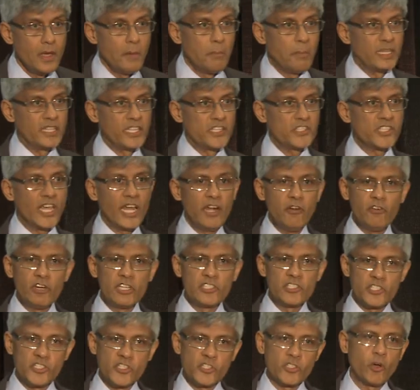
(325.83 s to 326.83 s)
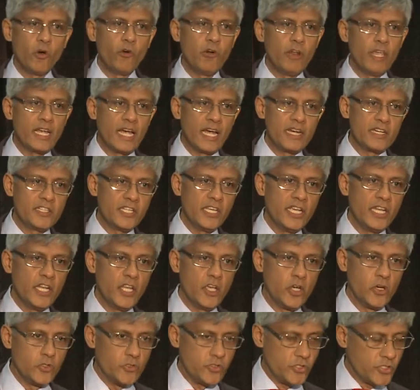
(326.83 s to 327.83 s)
But the Sunridge story
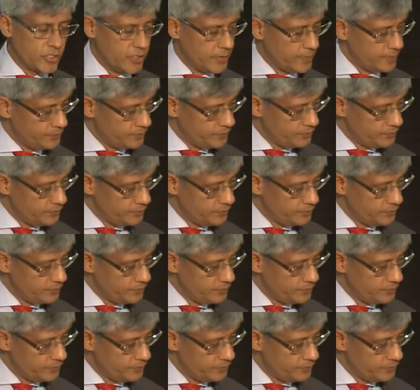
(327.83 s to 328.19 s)
continues.